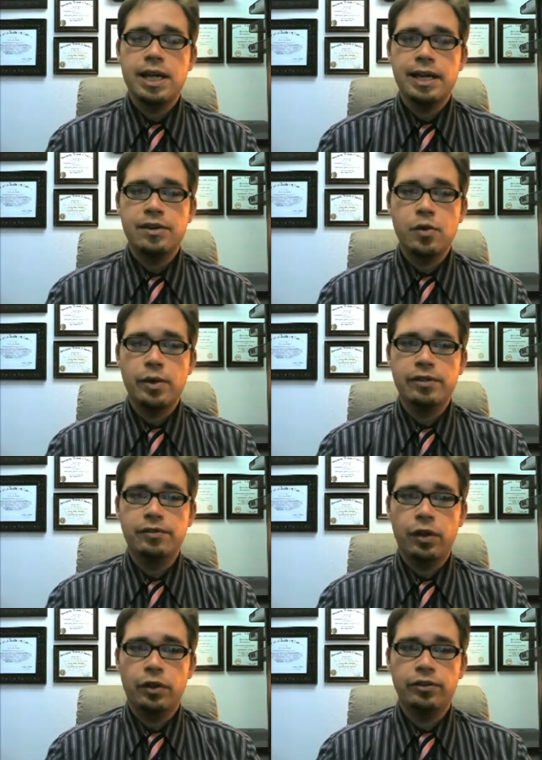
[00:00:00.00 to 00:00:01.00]
is going to
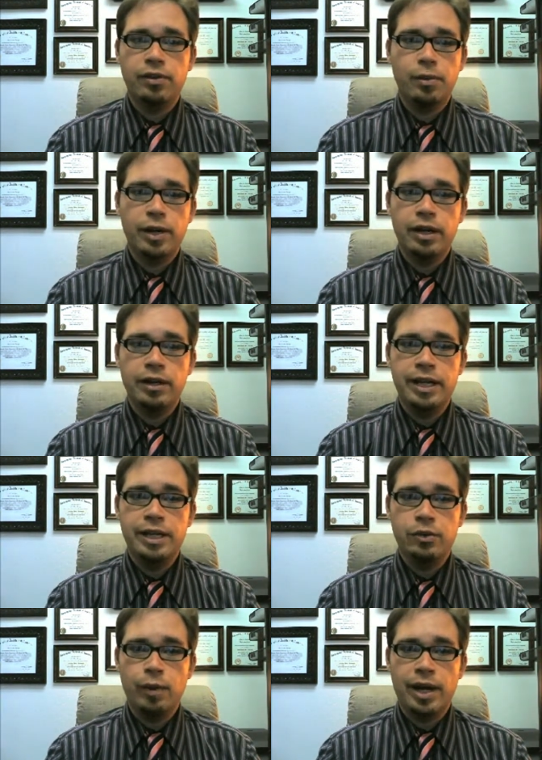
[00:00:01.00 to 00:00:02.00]
fall somewhere
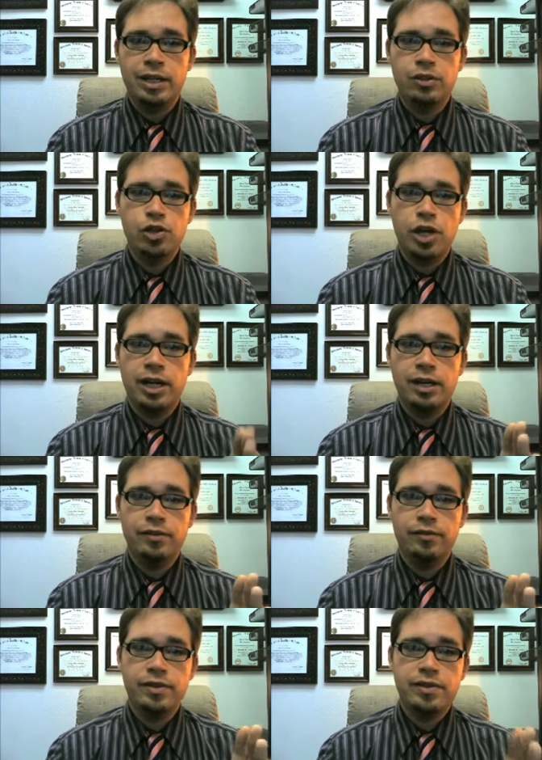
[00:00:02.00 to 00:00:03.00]
in the range
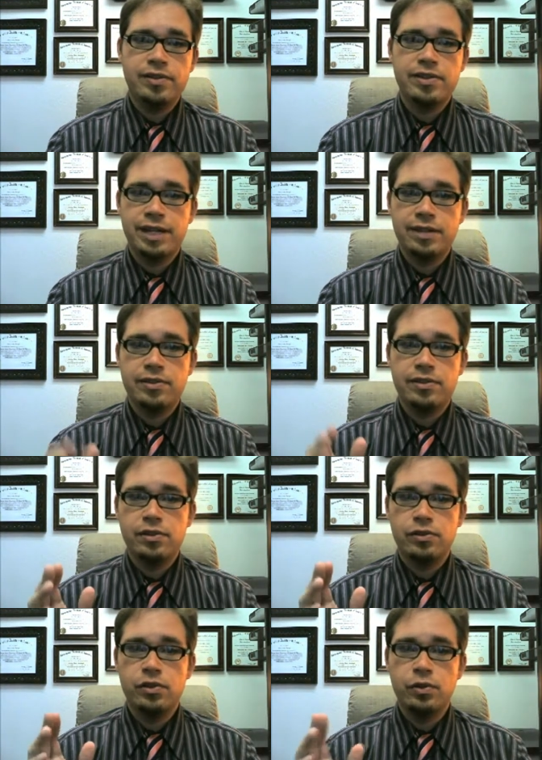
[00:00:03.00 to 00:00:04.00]
of
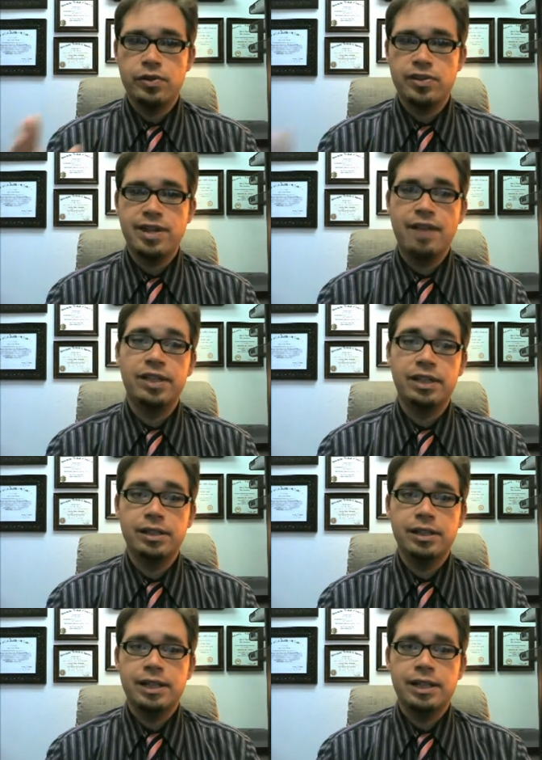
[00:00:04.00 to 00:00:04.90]
6 to 7.